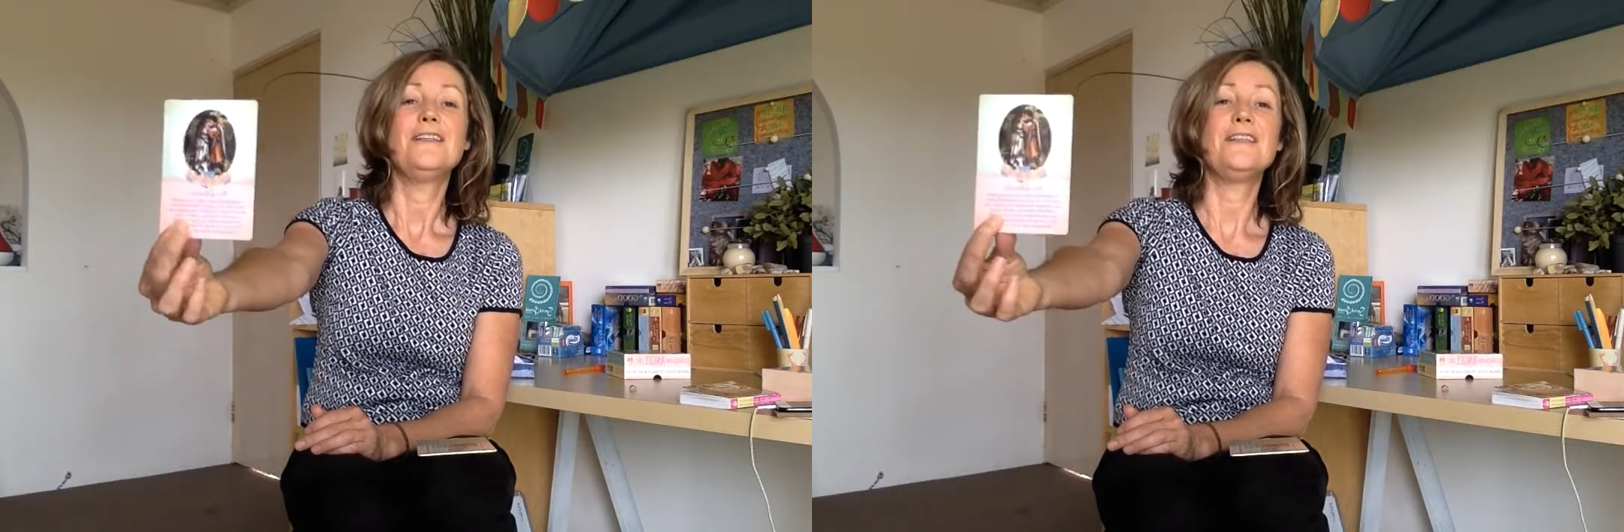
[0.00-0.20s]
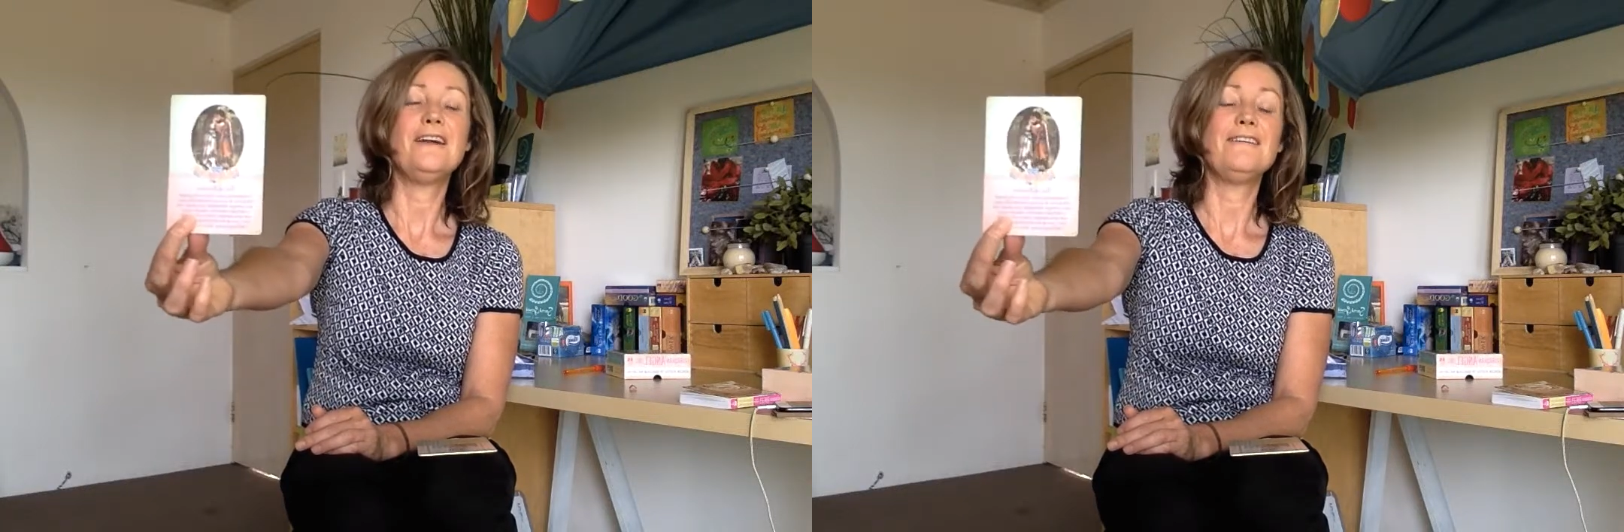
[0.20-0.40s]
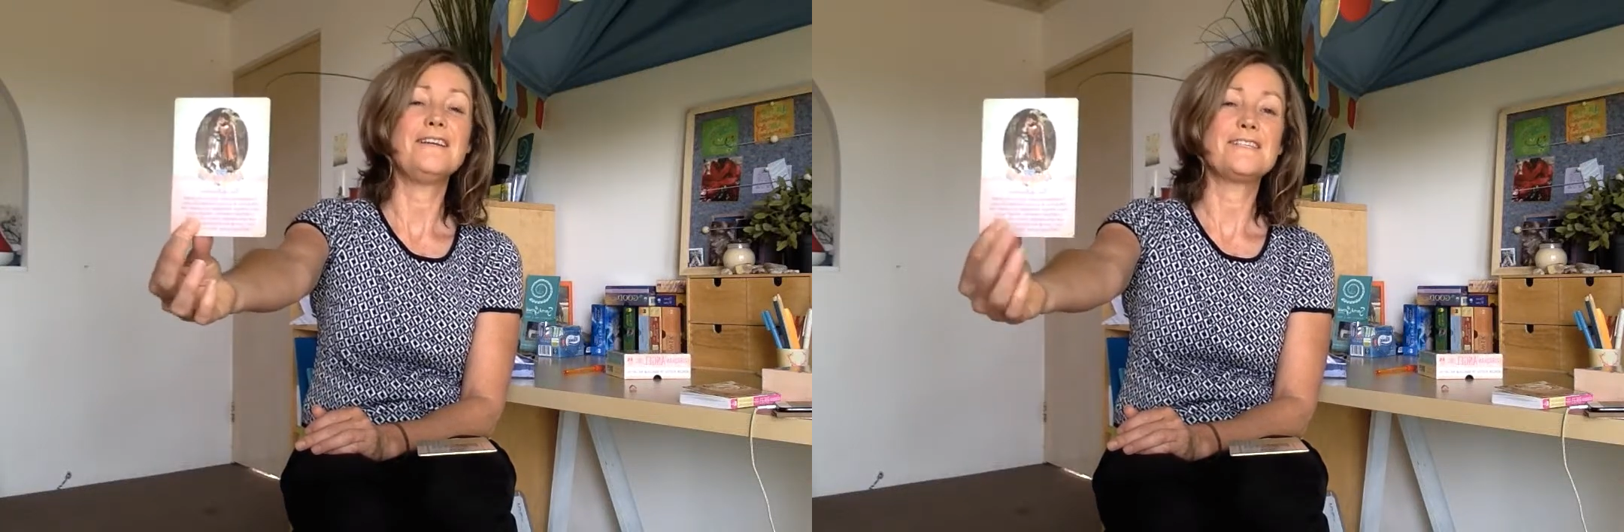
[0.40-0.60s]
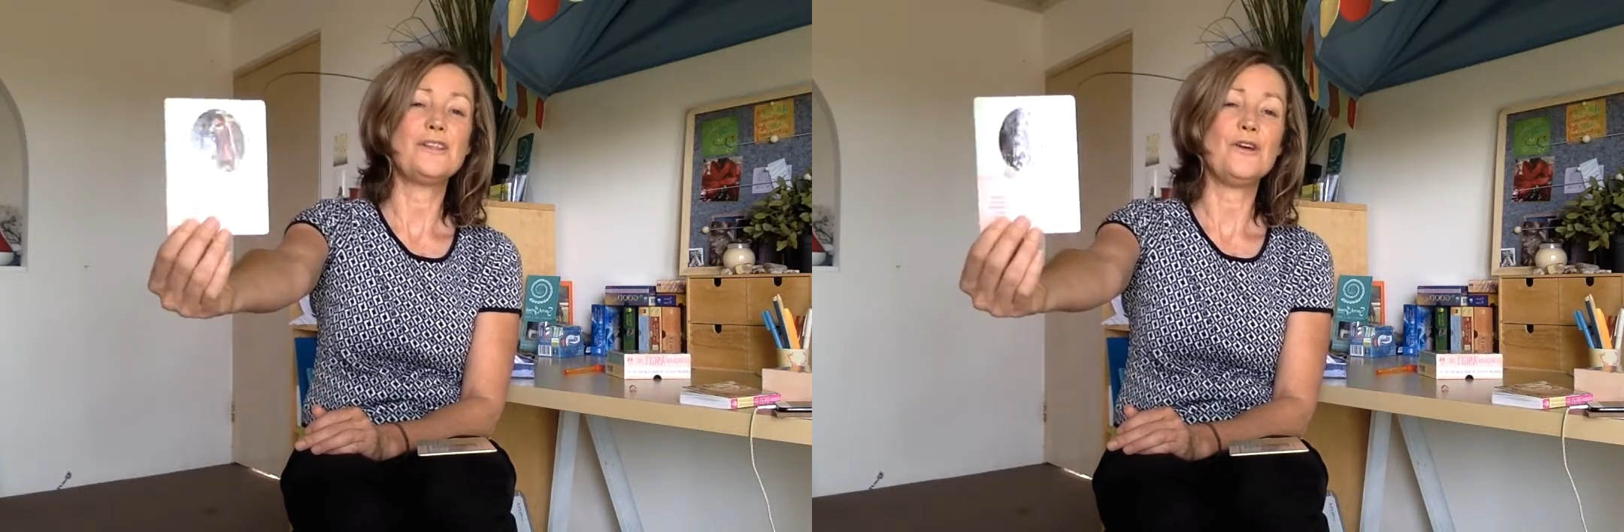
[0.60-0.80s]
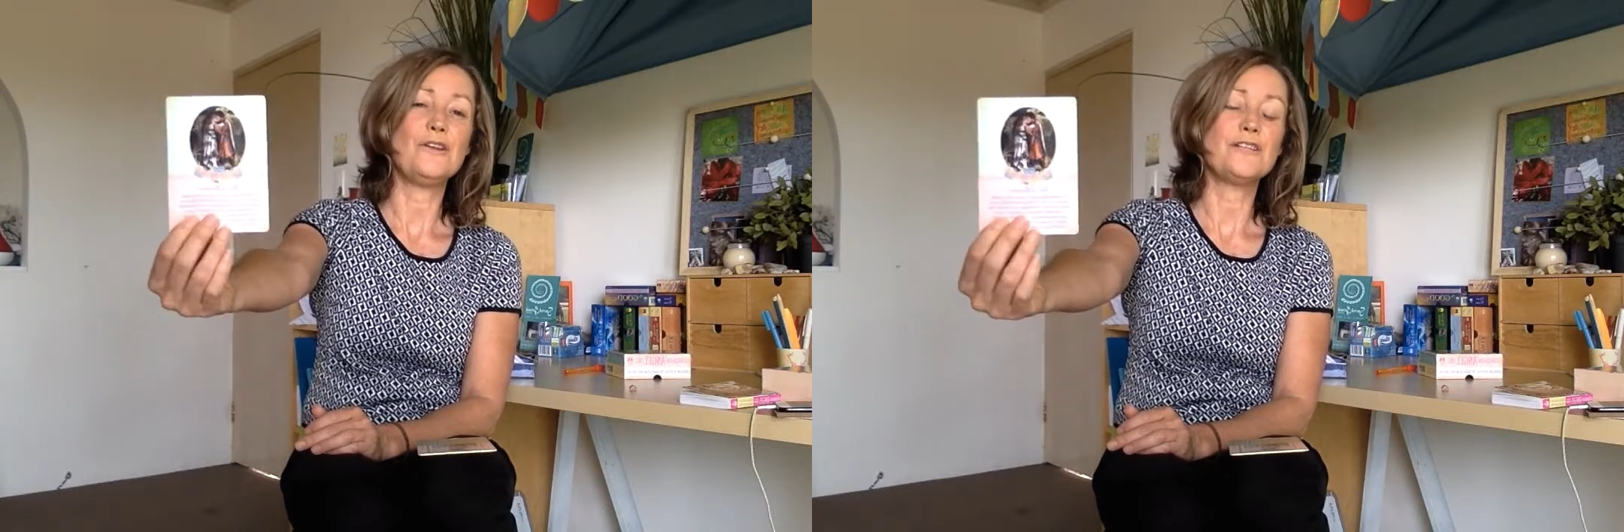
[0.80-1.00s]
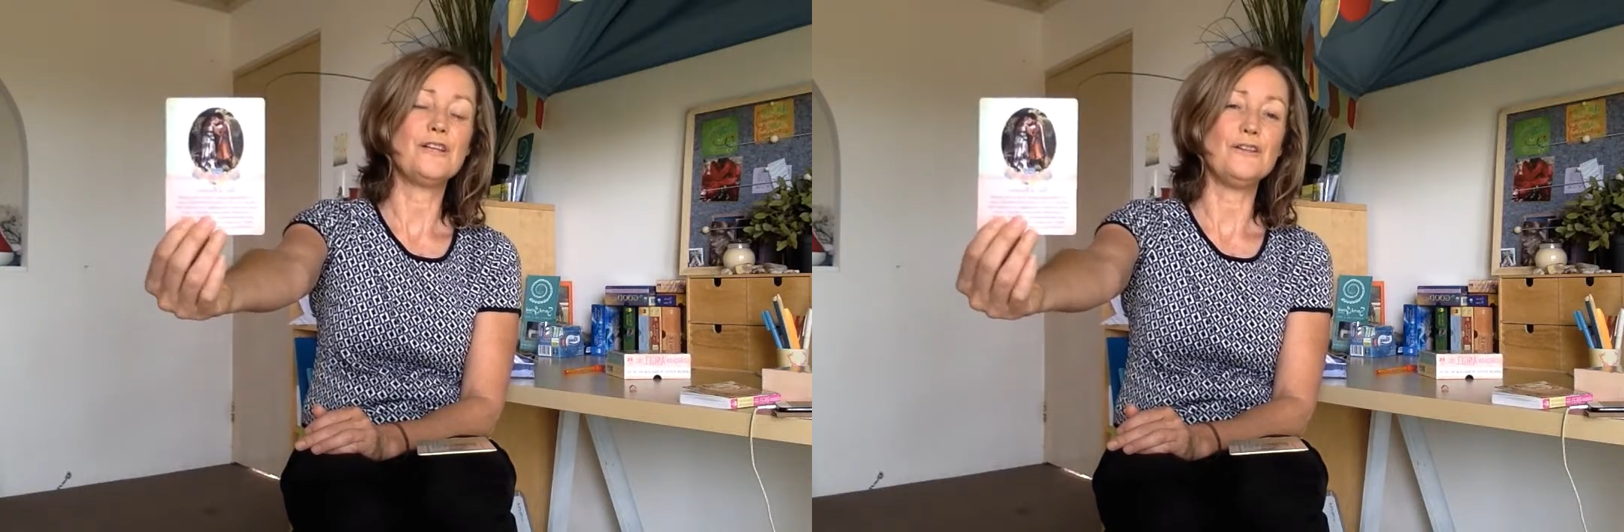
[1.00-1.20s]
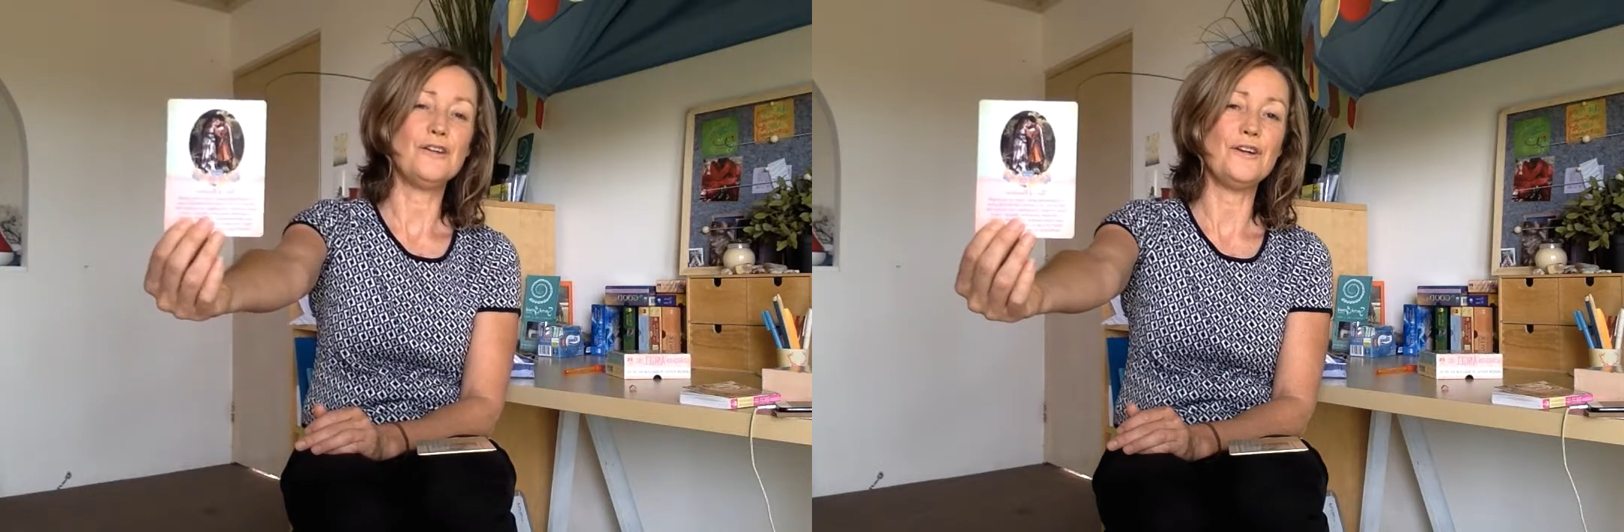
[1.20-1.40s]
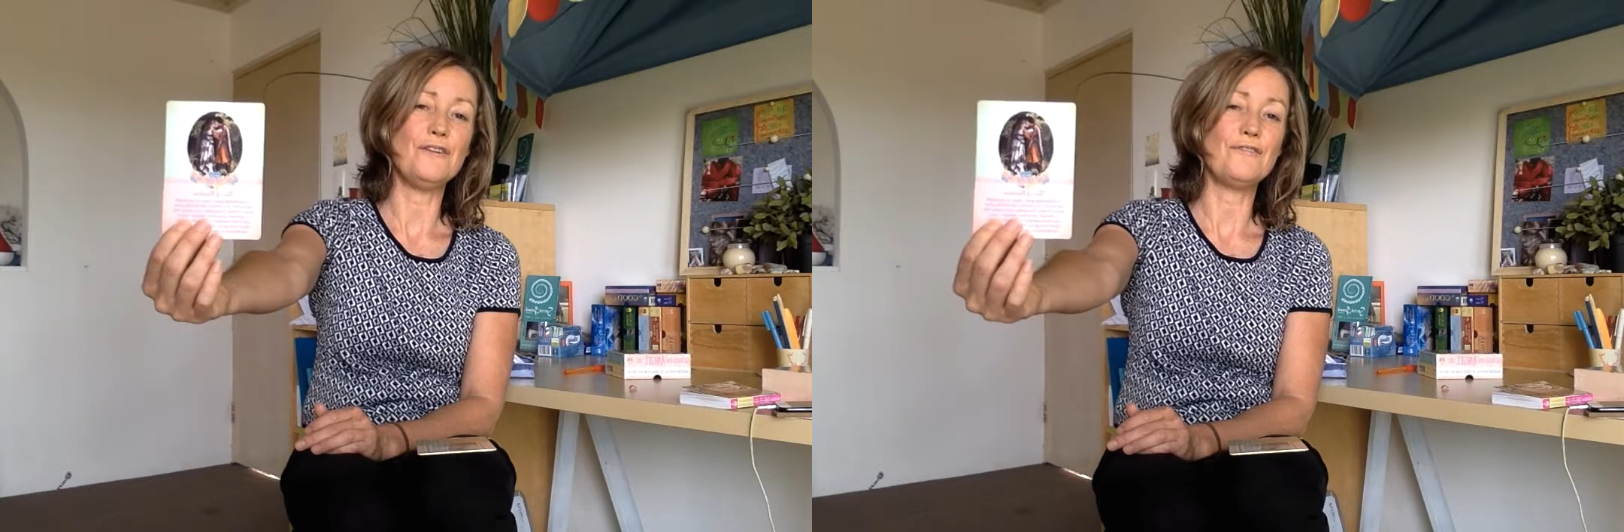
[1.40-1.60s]
There is a lot to
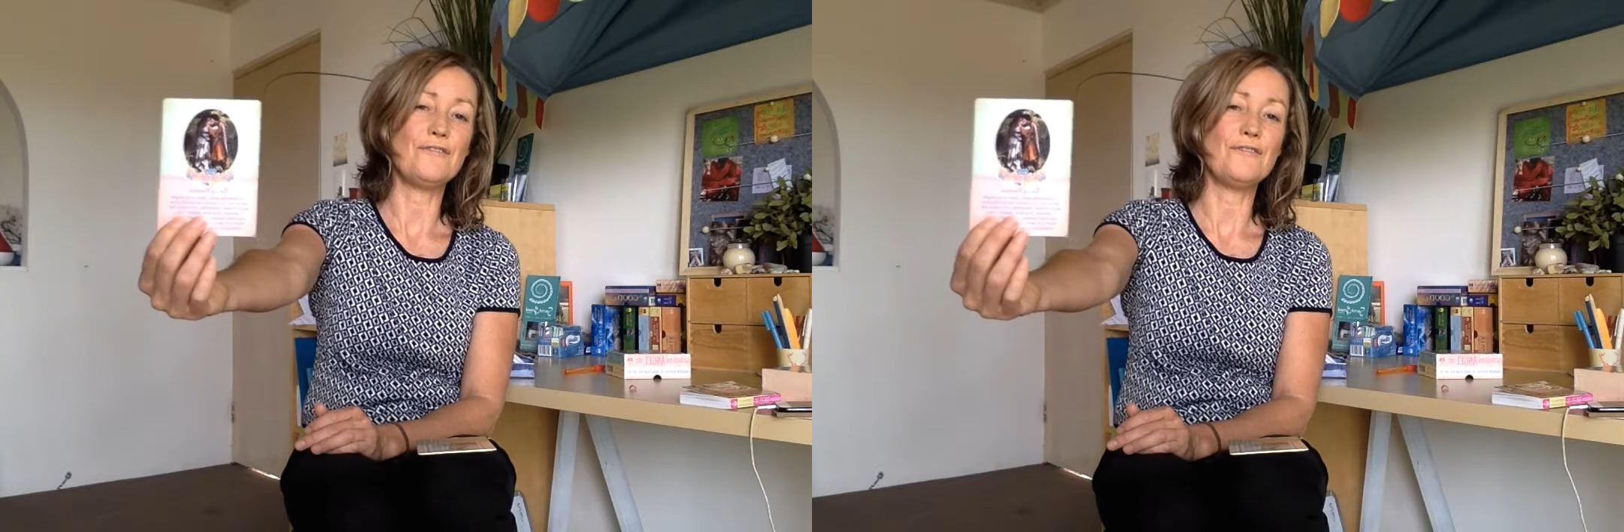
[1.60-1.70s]
learn